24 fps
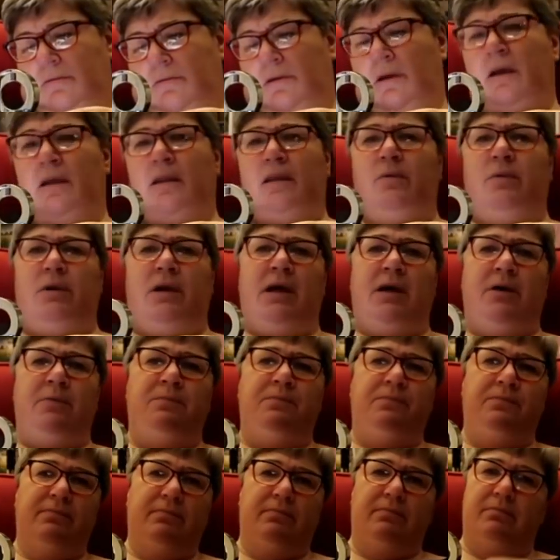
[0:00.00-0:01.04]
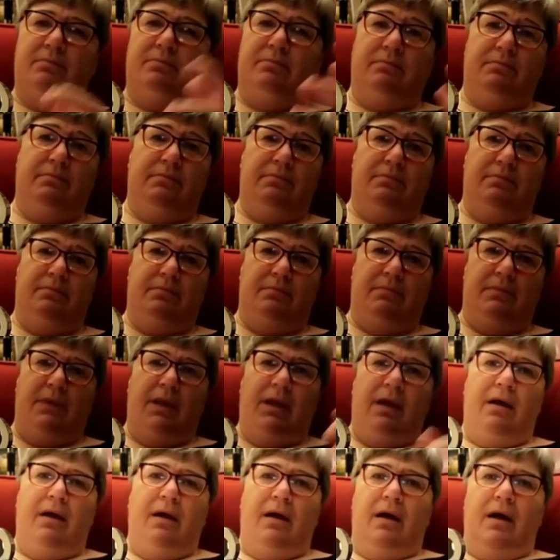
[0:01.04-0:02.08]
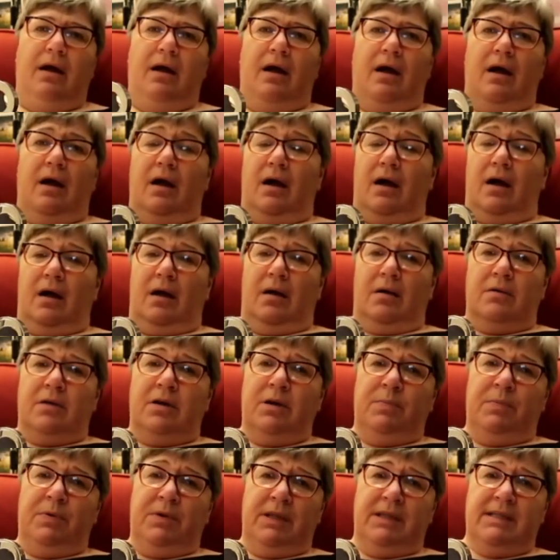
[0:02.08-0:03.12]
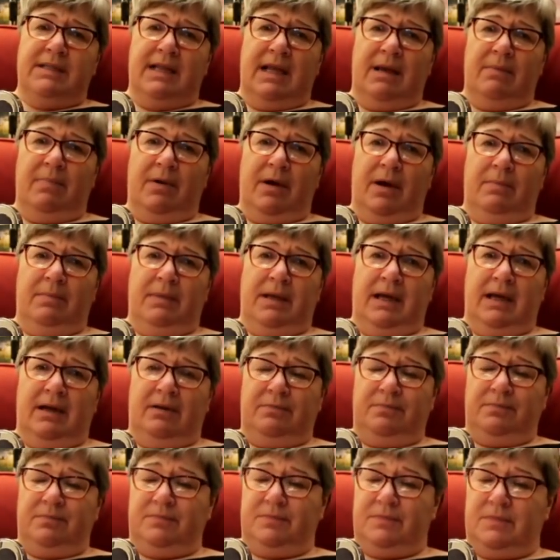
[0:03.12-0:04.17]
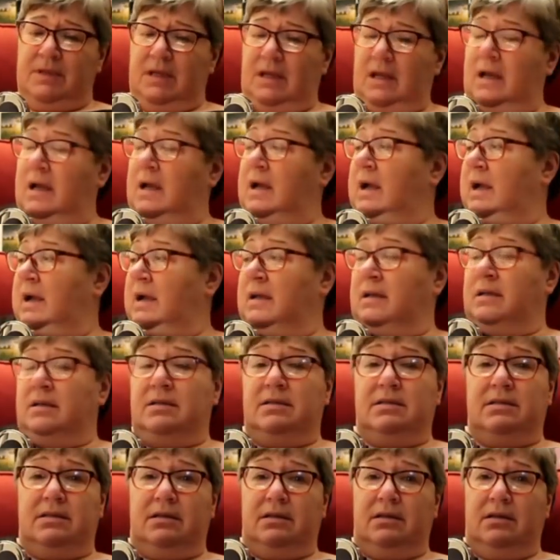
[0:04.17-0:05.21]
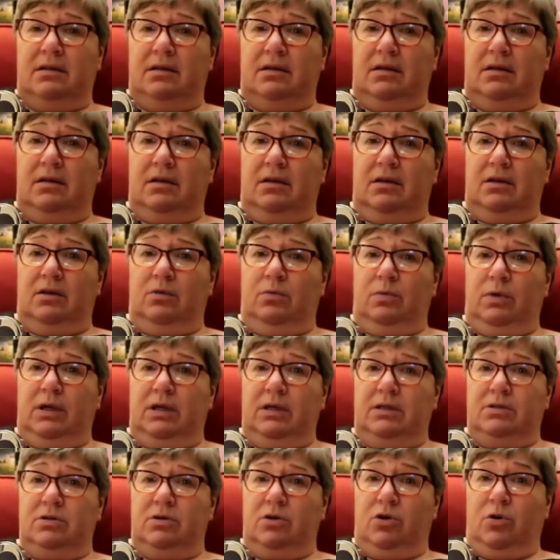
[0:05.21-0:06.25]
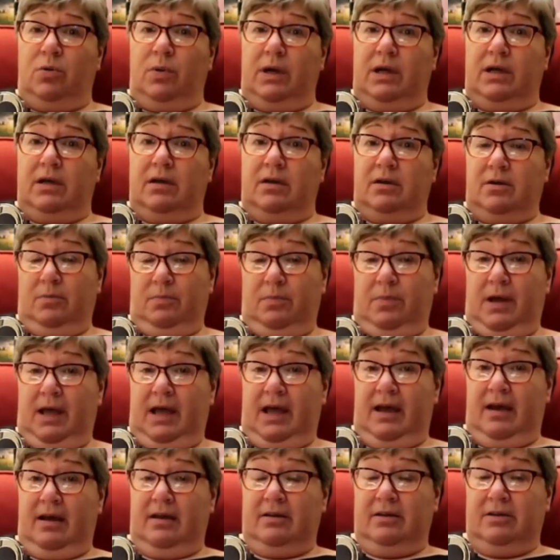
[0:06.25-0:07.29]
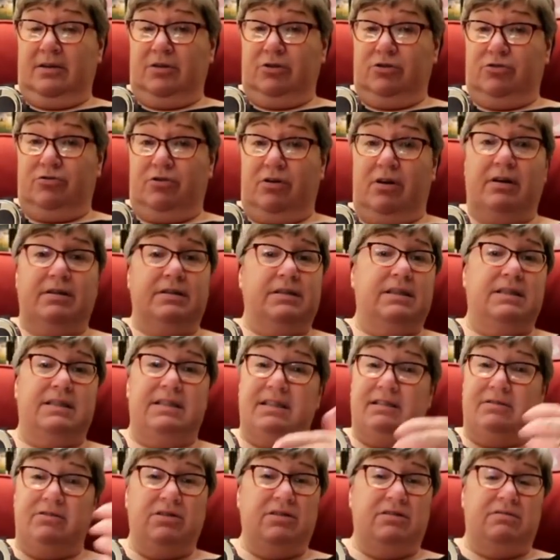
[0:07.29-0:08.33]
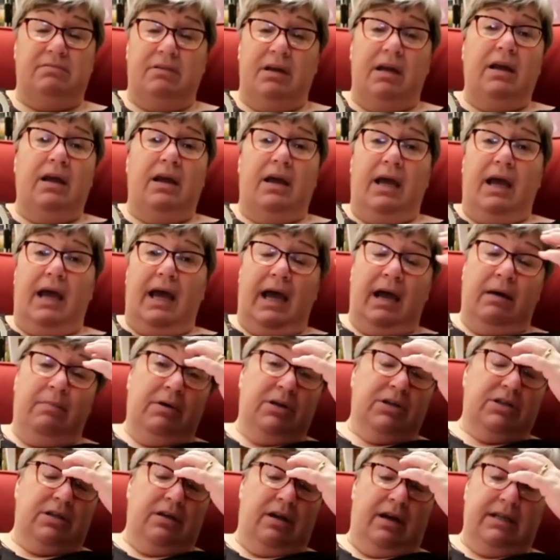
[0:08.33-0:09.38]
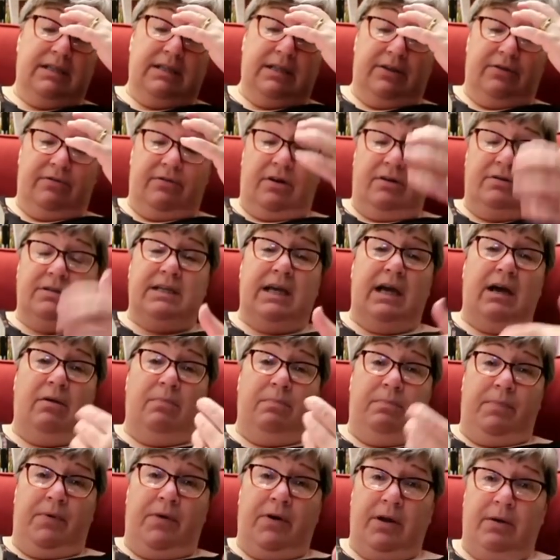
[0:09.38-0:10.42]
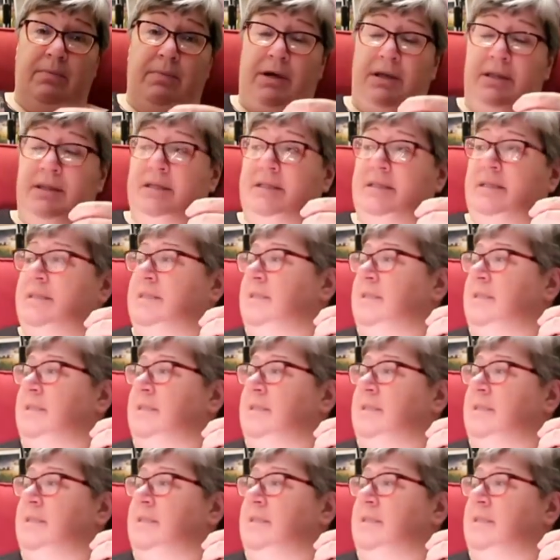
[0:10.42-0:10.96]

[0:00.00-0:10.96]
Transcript: Ah, there we go. I'm going to put this lamp up now and we can do a quick compare and contrast to just how much light it throws out, bearing in mind this